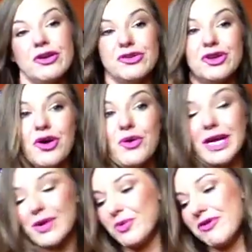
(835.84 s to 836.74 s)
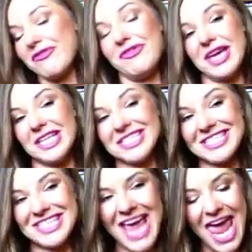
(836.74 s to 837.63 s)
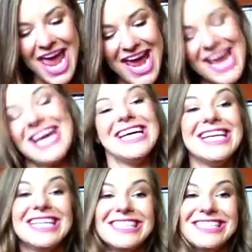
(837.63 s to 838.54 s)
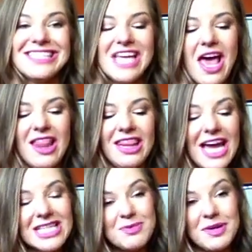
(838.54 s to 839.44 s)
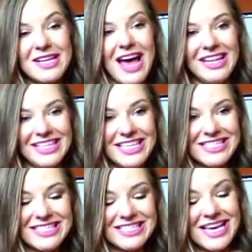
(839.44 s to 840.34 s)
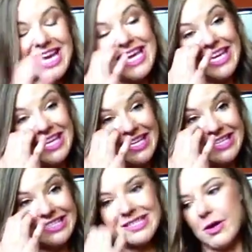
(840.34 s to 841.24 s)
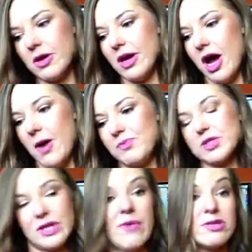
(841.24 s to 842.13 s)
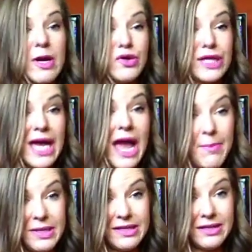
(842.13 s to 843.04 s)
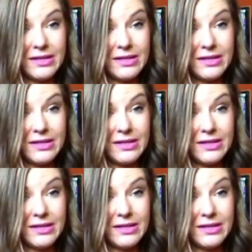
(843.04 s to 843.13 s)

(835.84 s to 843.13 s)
you'll know it will fit. And last but not least is, um, so that was my only epi